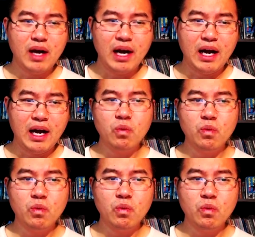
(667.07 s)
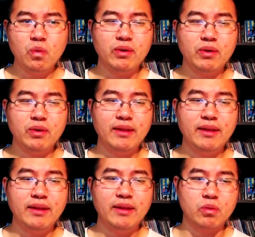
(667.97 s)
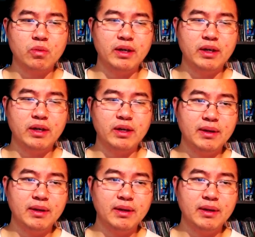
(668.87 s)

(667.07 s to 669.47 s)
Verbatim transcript: I think we're gonna be okay in the long run.